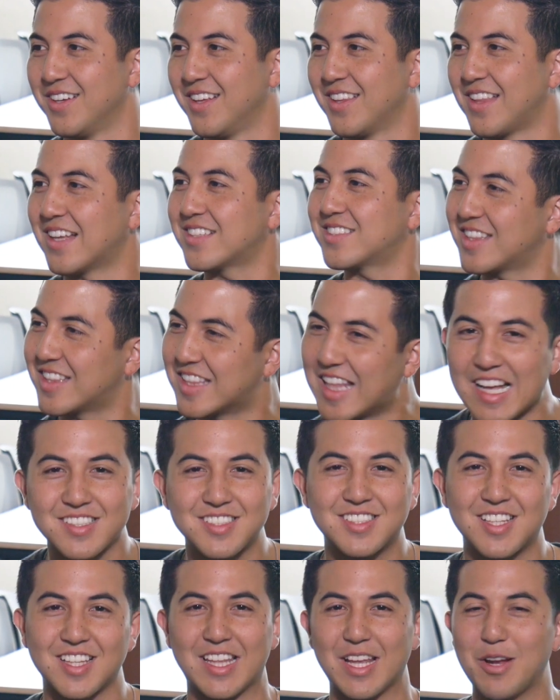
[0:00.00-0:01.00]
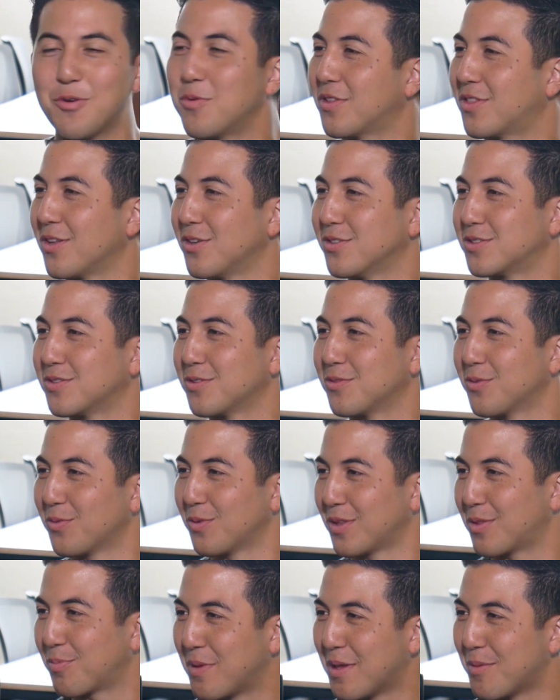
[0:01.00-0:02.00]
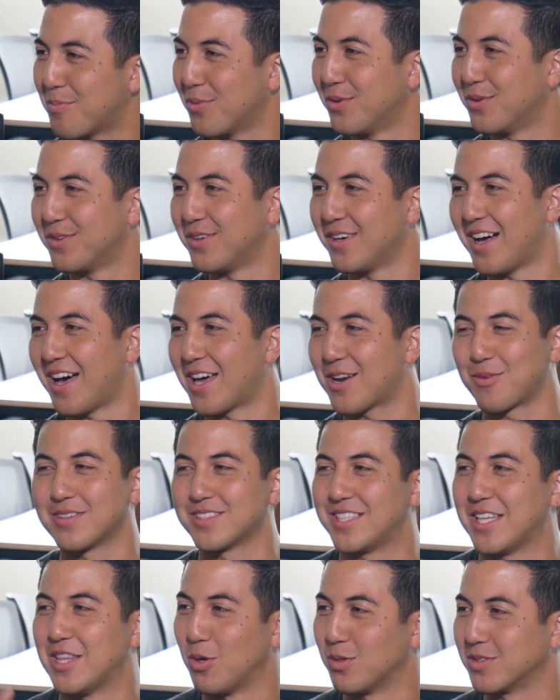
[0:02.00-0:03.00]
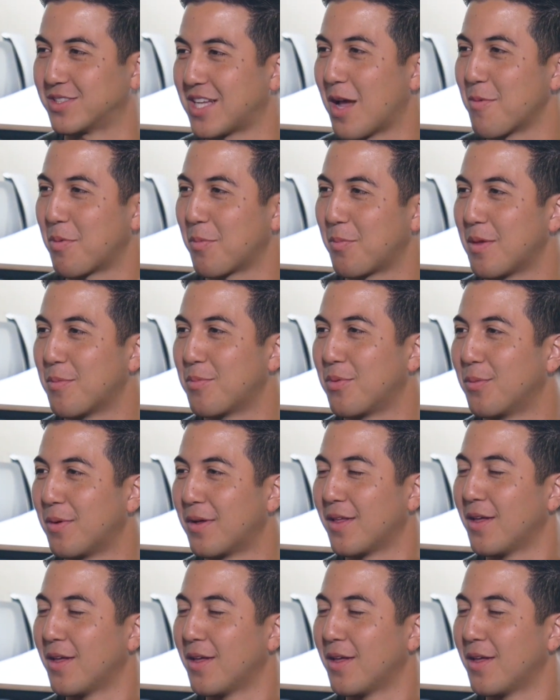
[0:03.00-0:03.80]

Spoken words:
That's the thing with those with people. Yeah. I don't want to say those type of people,